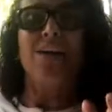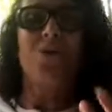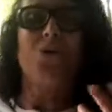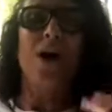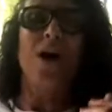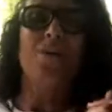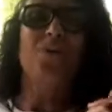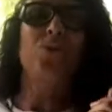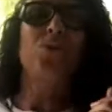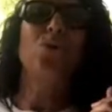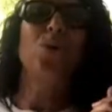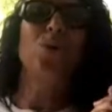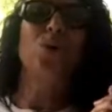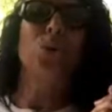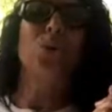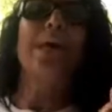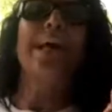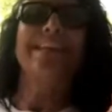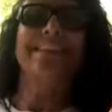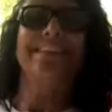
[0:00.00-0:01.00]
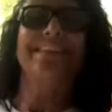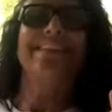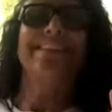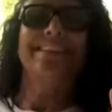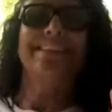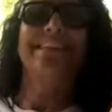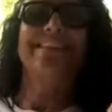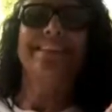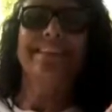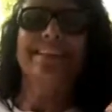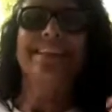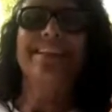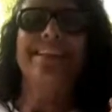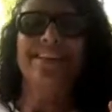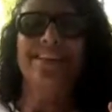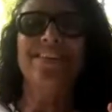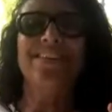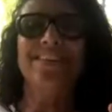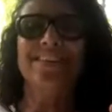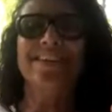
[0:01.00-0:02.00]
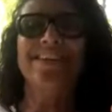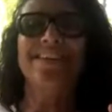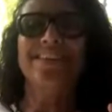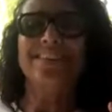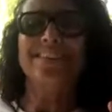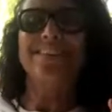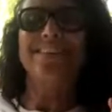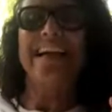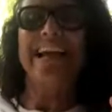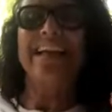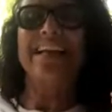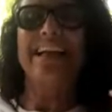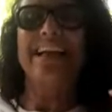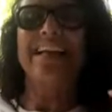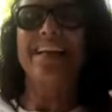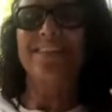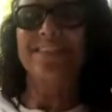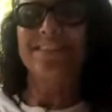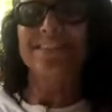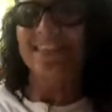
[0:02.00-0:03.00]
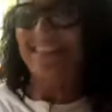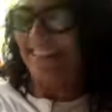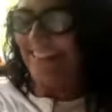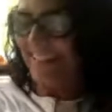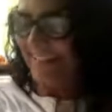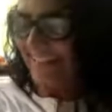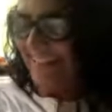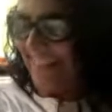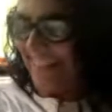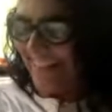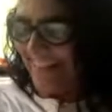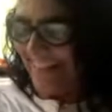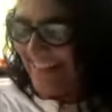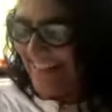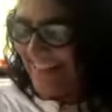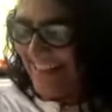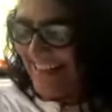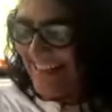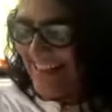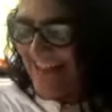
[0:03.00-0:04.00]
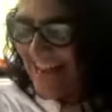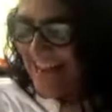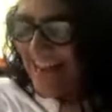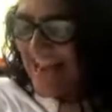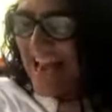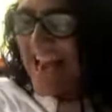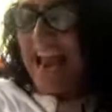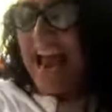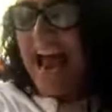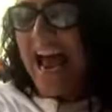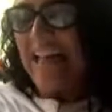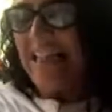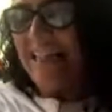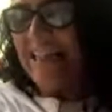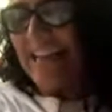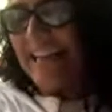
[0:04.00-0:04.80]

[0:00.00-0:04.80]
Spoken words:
you have to go together. So that kind of thing. Yeah. And the